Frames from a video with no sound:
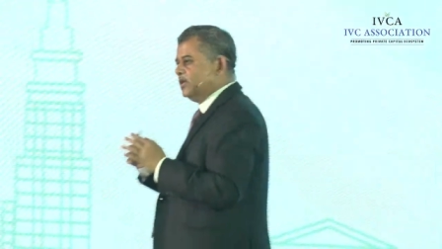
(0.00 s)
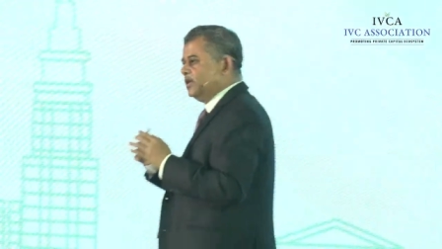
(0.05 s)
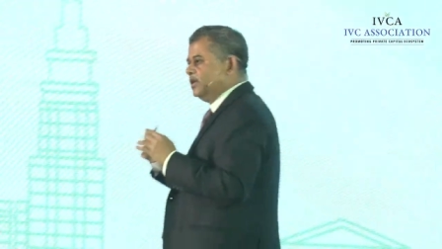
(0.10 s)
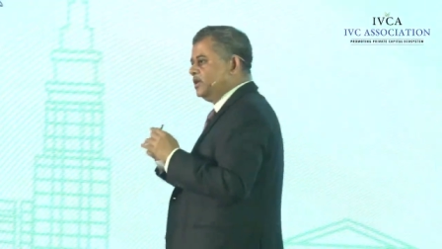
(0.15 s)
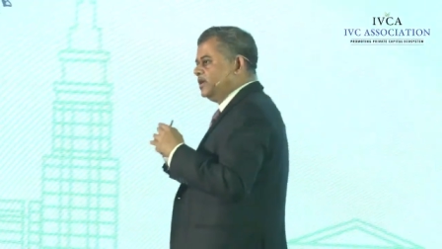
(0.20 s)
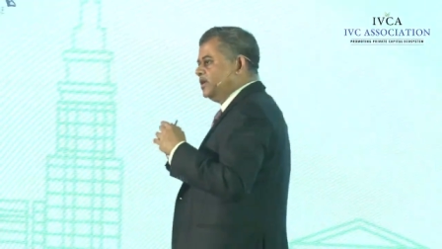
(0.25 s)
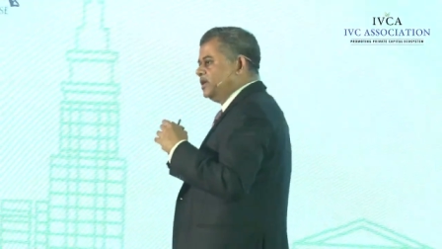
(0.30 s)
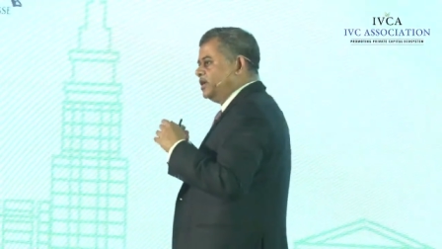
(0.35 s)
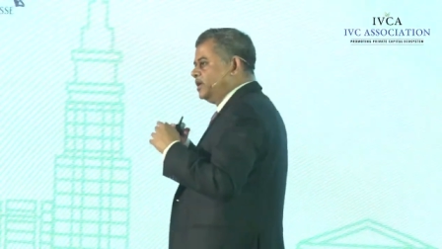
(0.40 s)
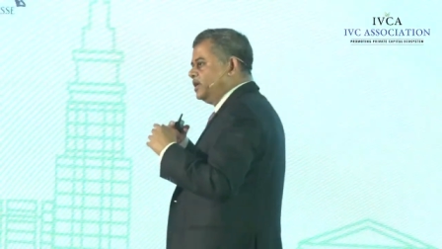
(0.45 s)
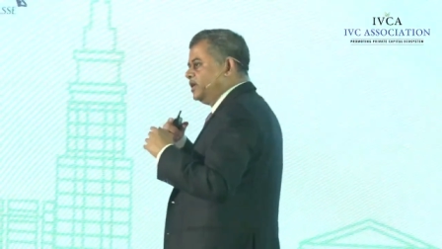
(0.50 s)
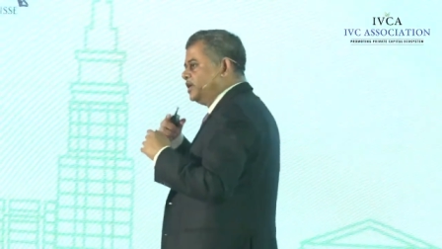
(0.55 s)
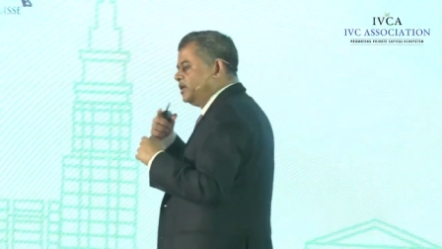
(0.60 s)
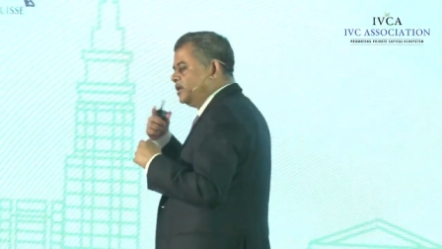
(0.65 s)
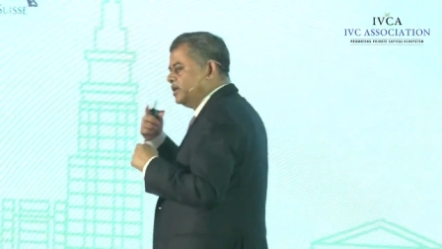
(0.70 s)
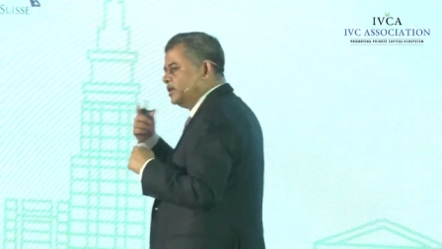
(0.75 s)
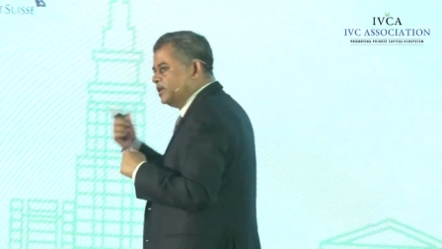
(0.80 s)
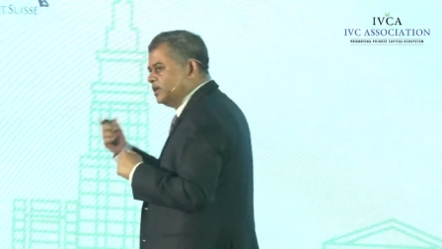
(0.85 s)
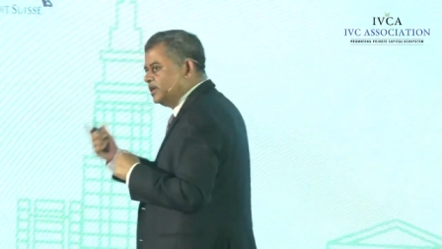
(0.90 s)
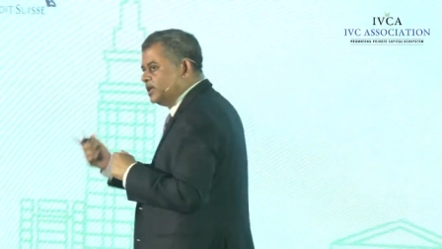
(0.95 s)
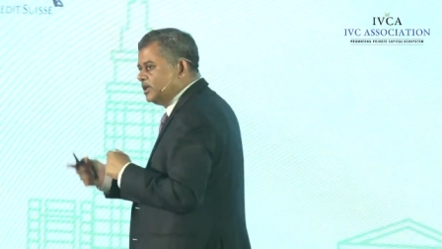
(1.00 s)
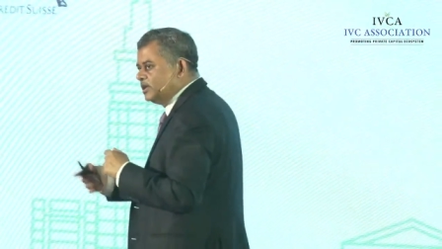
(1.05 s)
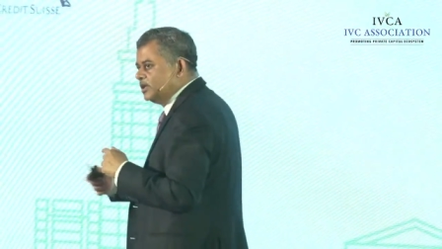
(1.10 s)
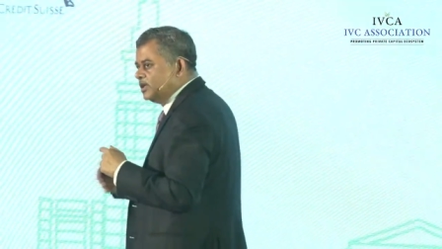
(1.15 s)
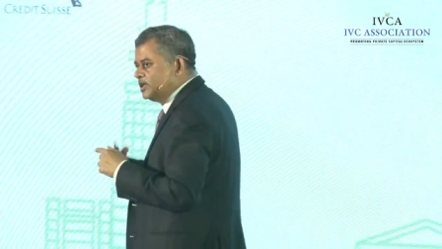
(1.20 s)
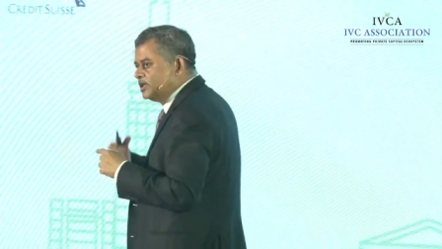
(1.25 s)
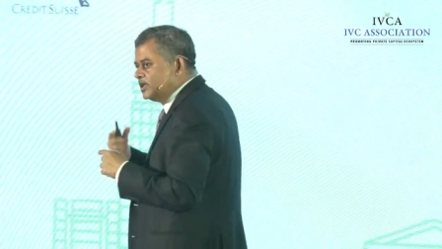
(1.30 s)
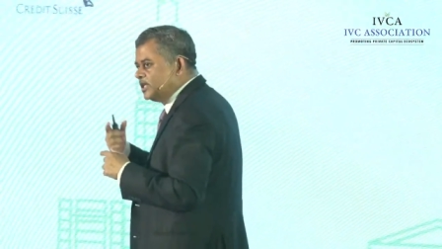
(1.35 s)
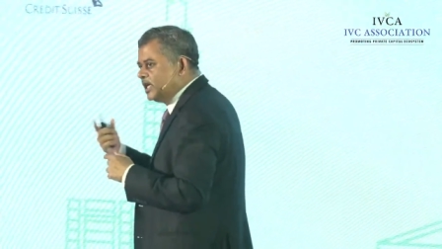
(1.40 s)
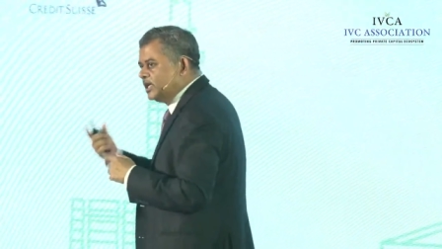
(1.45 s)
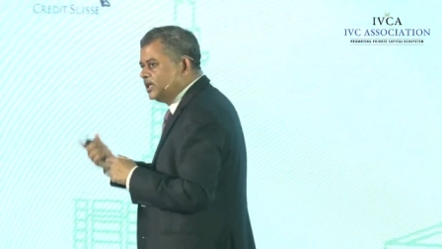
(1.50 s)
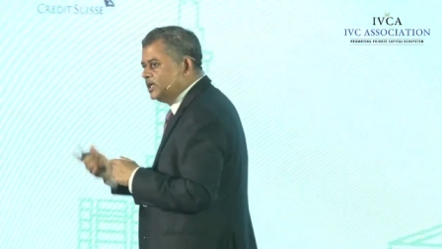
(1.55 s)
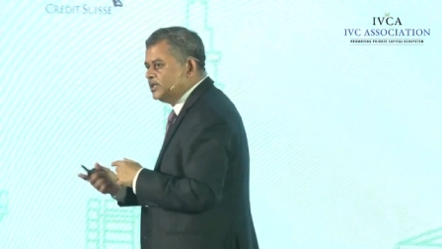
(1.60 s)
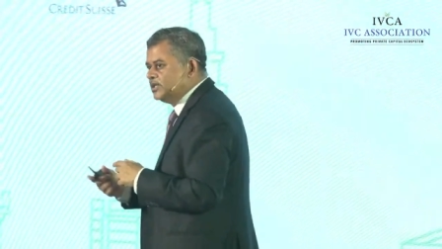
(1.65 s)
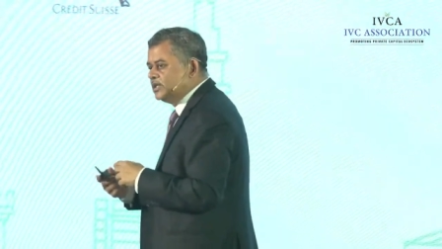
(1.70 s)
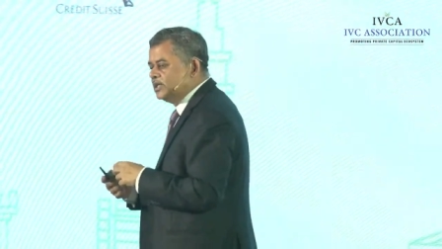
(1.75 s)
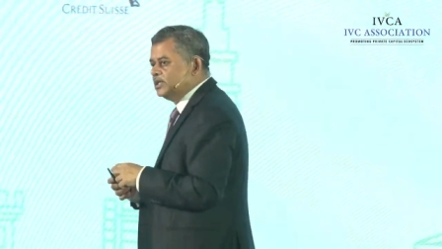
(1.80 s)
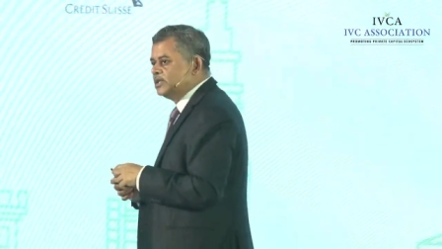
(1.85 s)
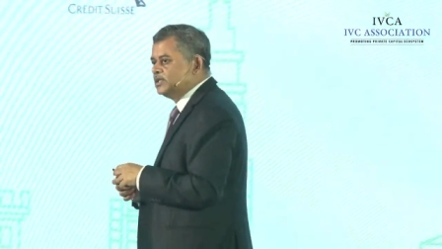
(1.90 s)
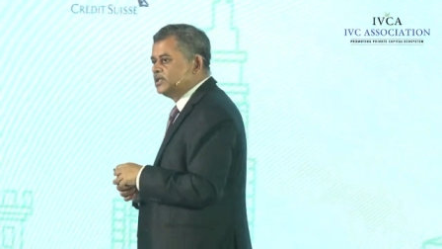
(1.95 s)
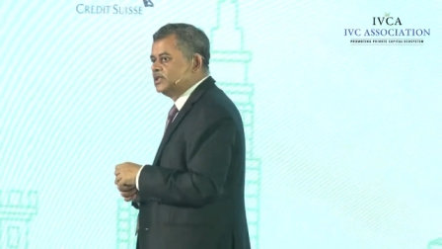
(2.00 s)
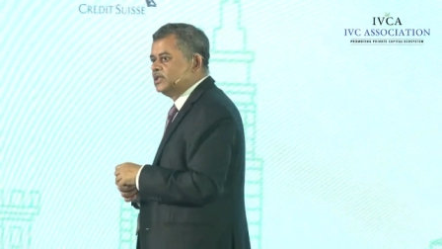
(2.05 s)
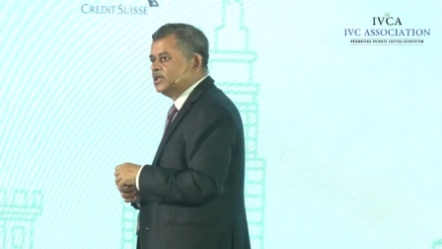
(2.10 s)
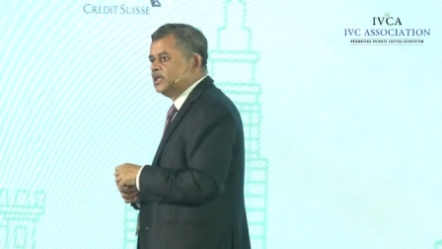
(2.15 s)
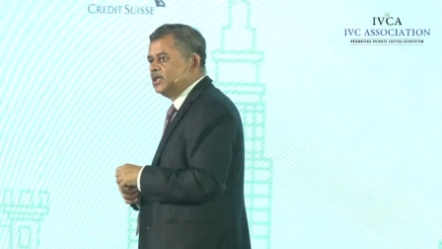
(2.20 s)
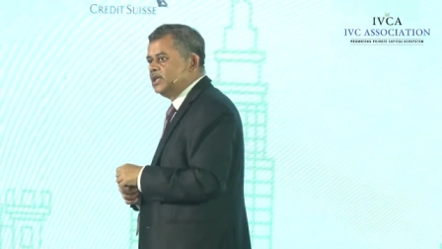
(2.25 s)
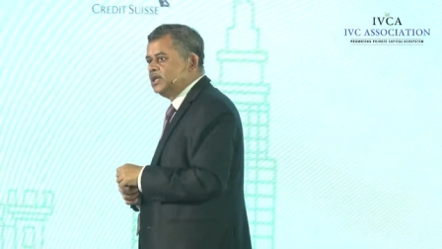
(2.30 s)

the person saving is actually